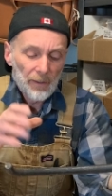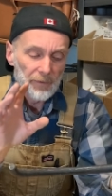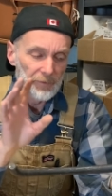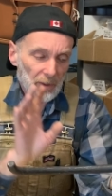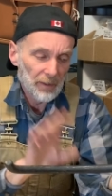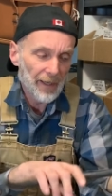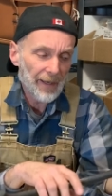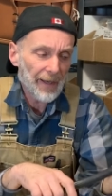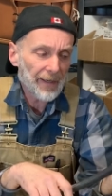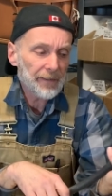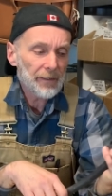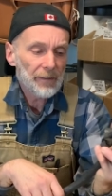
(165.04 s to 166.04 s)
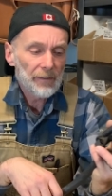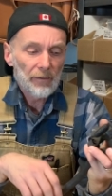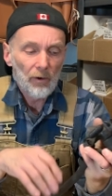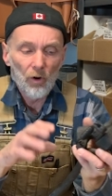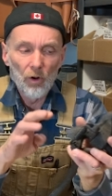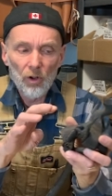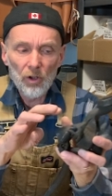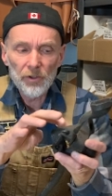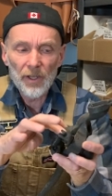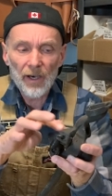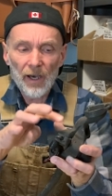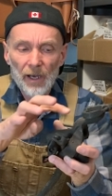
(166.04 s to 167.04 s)
The leg, all
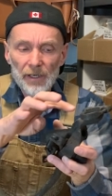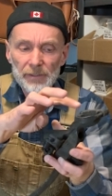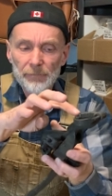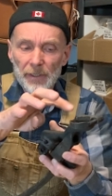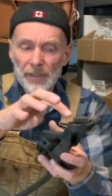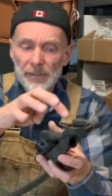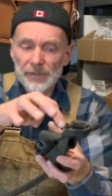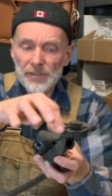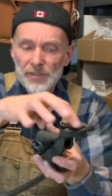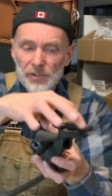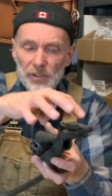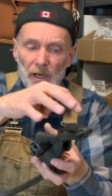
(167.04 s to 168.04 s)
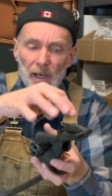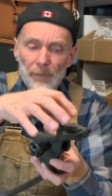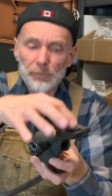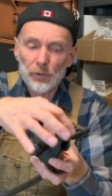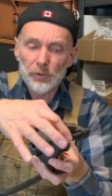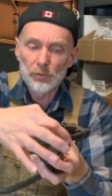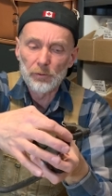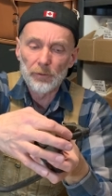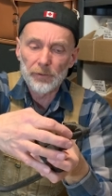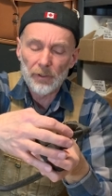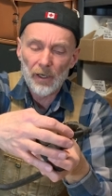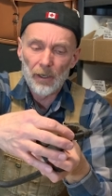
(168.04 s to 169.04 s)
the hardware, the strap, the
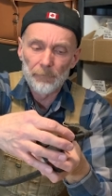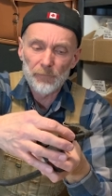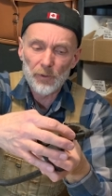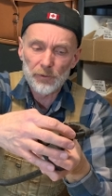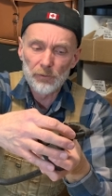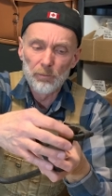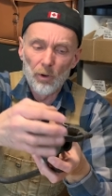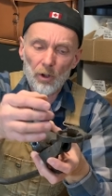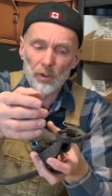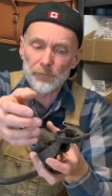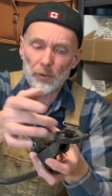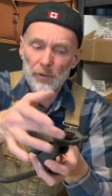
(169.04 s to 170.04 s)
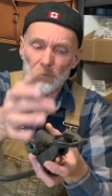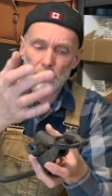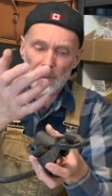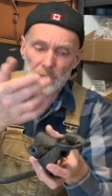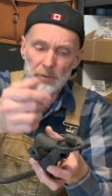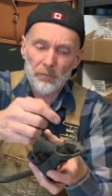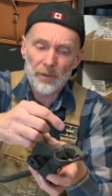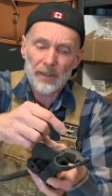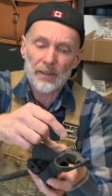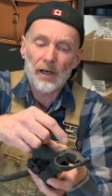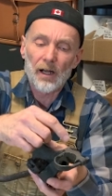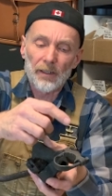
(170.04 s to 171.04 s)
U-bolt or whatever you want to
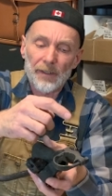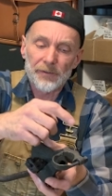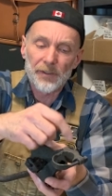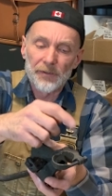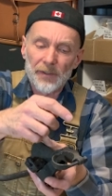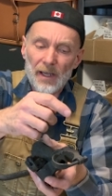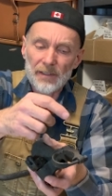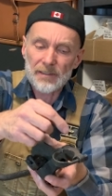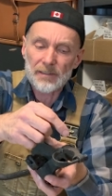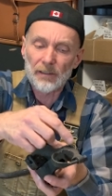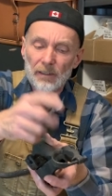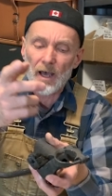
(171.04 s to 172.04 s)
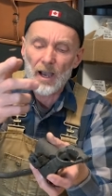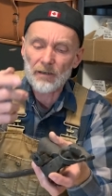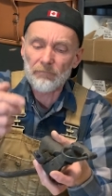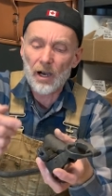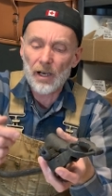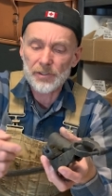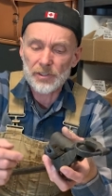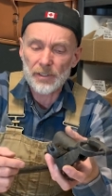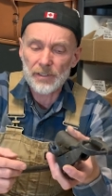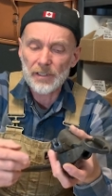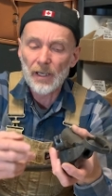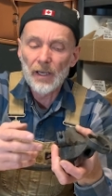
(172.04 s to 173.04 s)
call it, the nuts, the lock
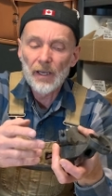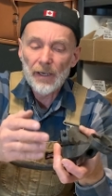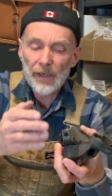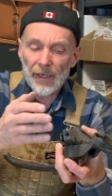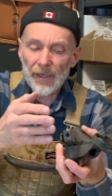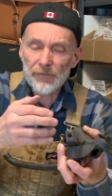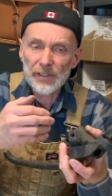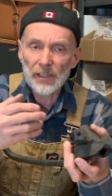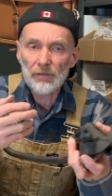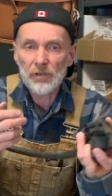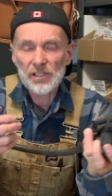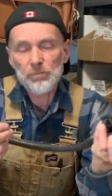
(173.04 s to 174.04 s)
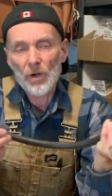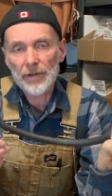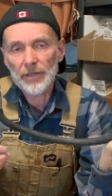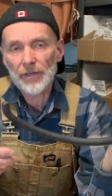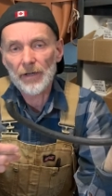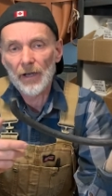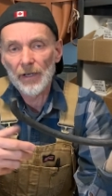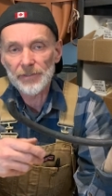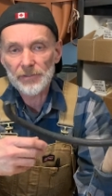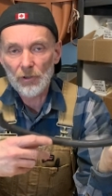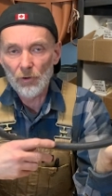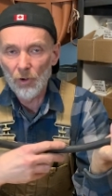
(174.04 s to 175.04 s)
washers, everything was
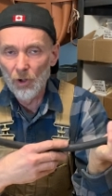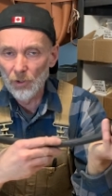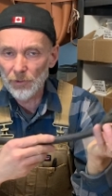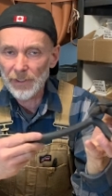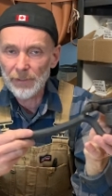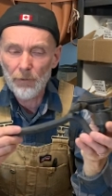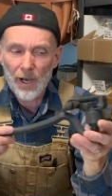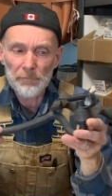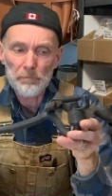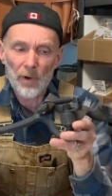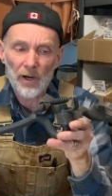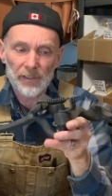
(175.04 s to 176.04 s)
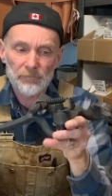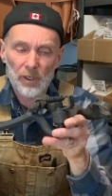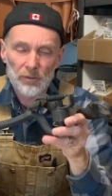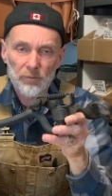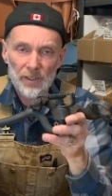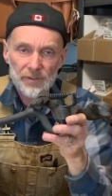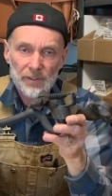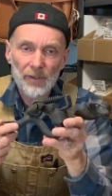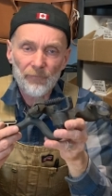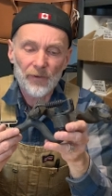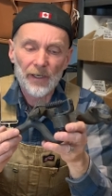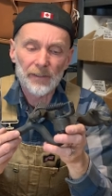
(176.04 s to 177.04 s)
parkerized. Only one part what was
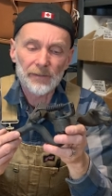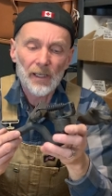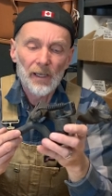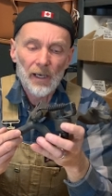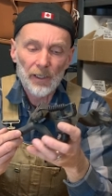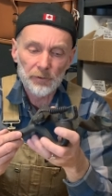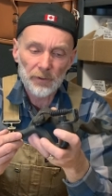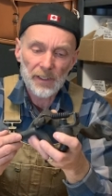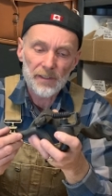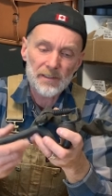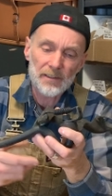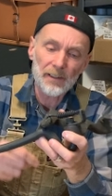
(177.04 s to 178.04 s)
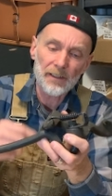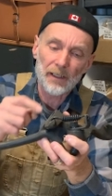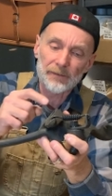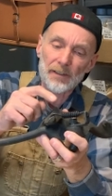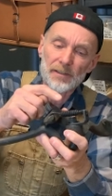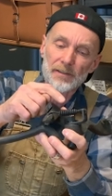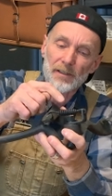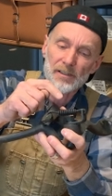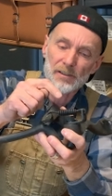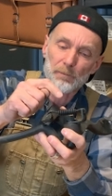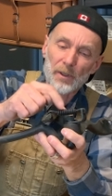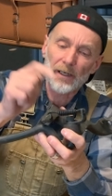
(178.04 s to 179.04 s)
different, and you can see that it's the
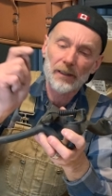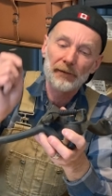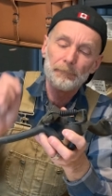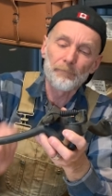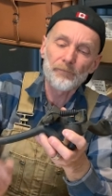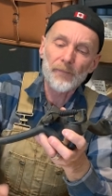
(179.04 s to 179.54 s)
spring.